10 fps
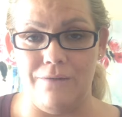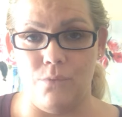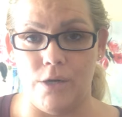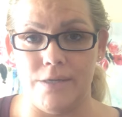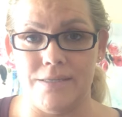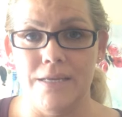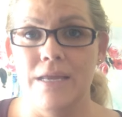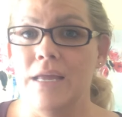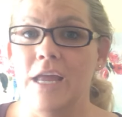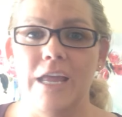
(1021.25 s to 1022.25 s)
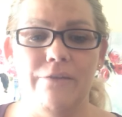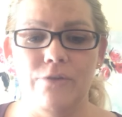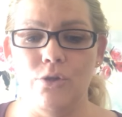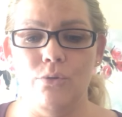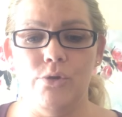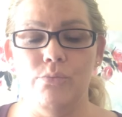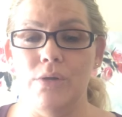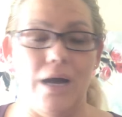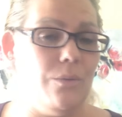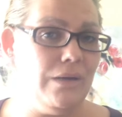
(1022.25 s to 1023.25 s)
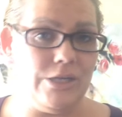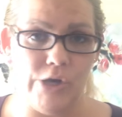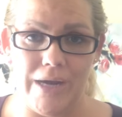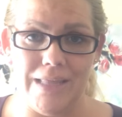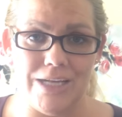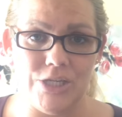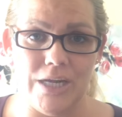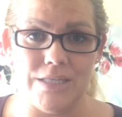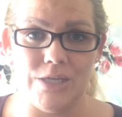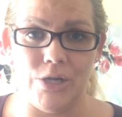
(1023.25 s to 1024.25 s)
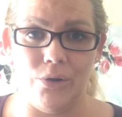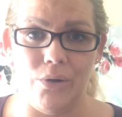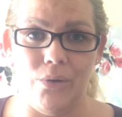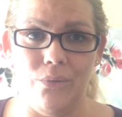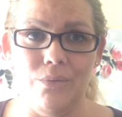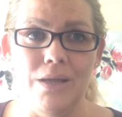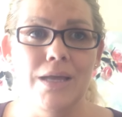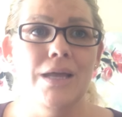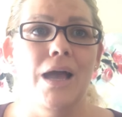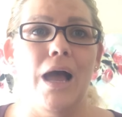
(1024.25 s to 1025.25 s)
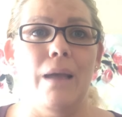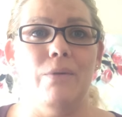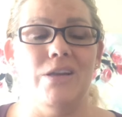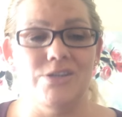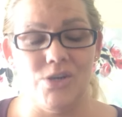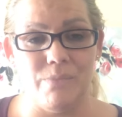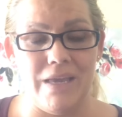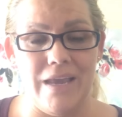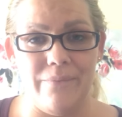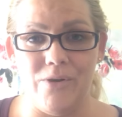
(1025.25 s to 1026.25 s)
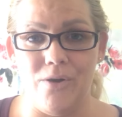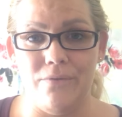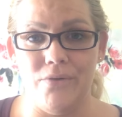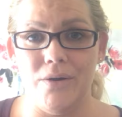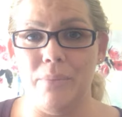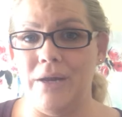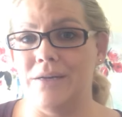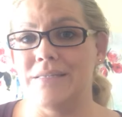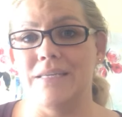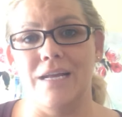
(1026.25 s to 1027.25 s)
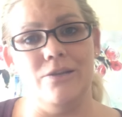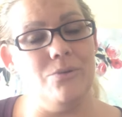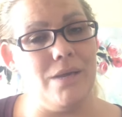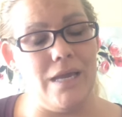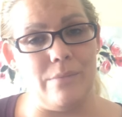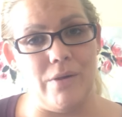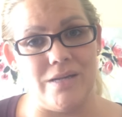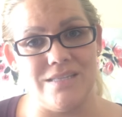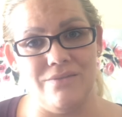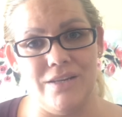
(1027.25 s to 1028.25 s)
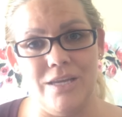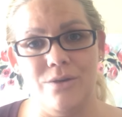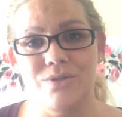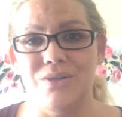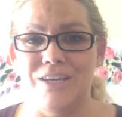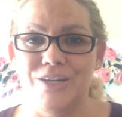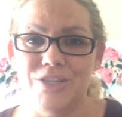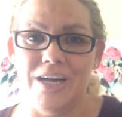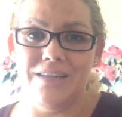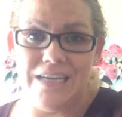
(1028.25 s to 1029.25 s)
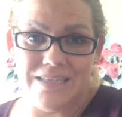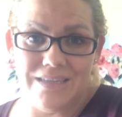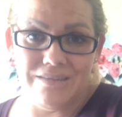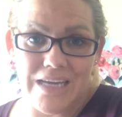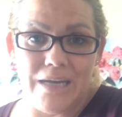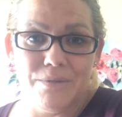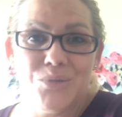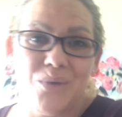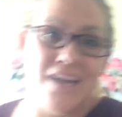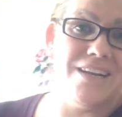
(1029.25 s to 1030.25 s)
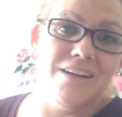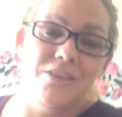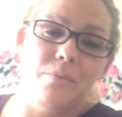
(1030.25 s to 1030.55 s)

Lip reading: words. If you do not want to try that chance on your own, I'm going to turn my camera over. Parents, again, you can pause the video so that your child has enough time to write it in their